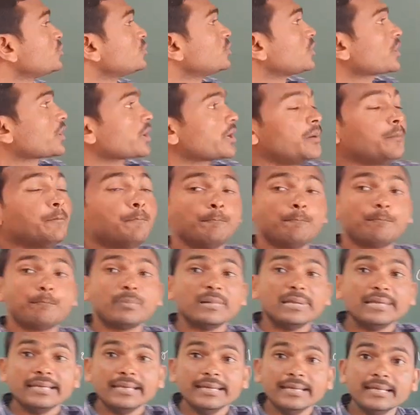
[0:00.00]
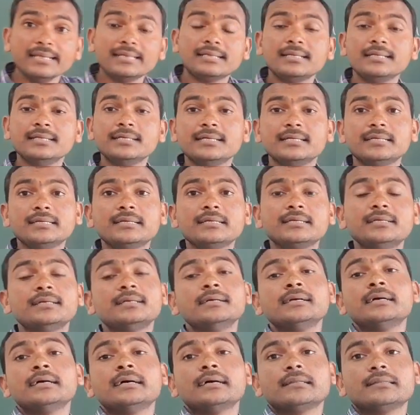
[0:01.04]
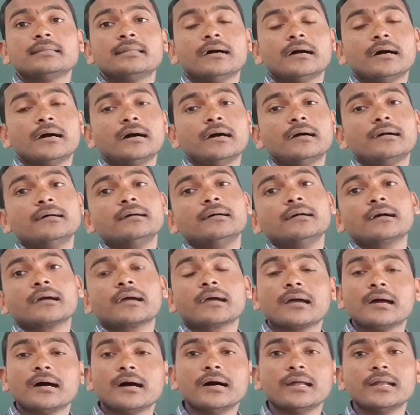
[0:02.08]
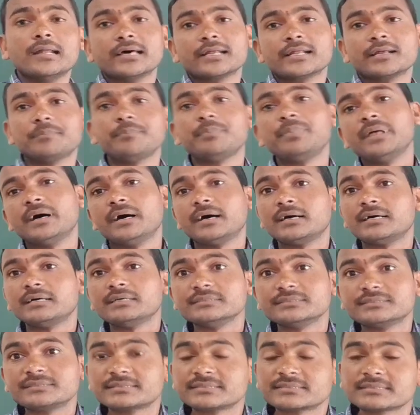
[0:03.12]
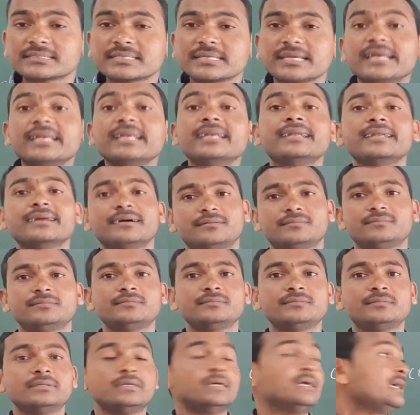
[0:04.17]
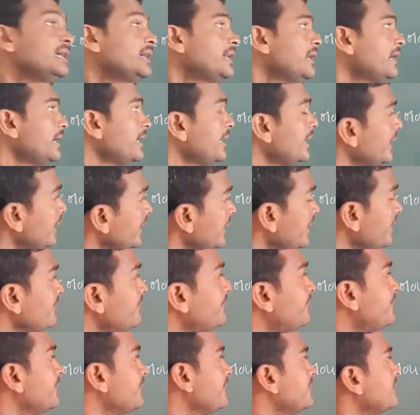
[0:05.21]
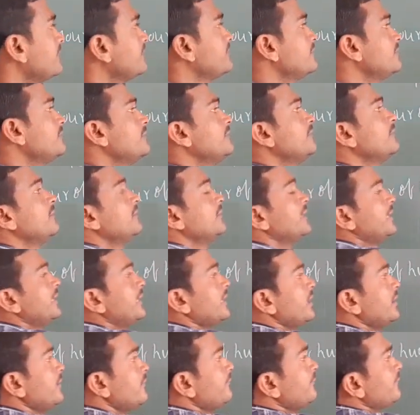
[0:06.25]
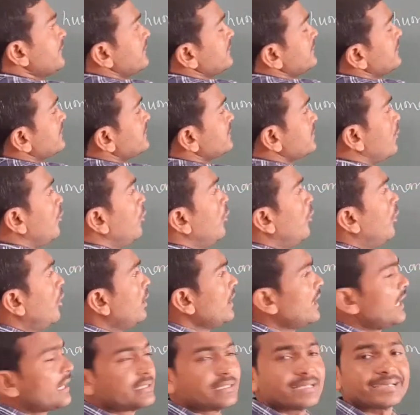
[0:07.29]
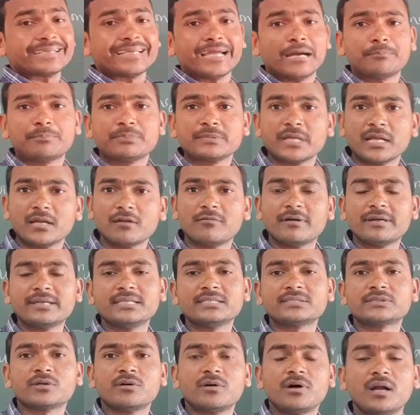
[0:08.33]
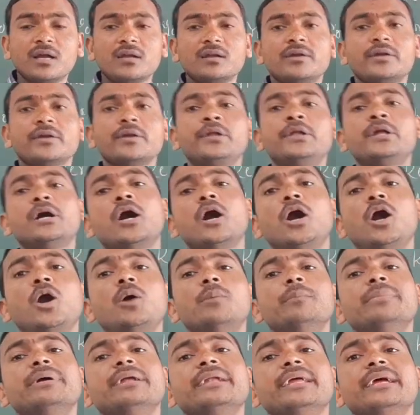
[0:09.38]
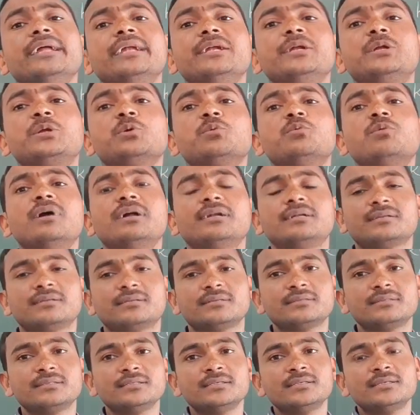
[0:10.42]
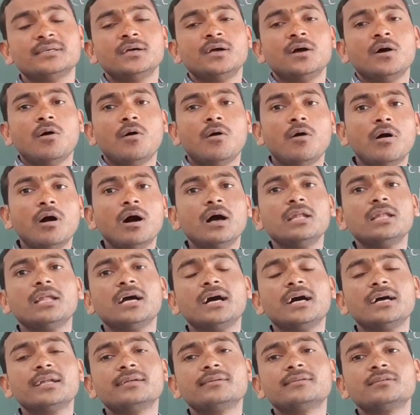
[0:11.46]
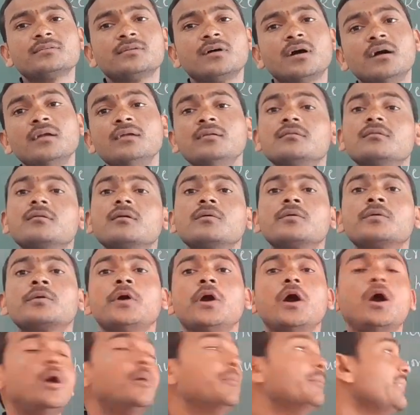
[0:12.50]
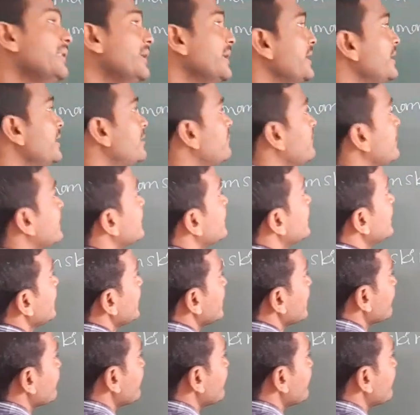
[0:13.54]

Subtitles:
the completely the color of the skin. If this all are the capital one is called dominant one. All are it called dominant one. If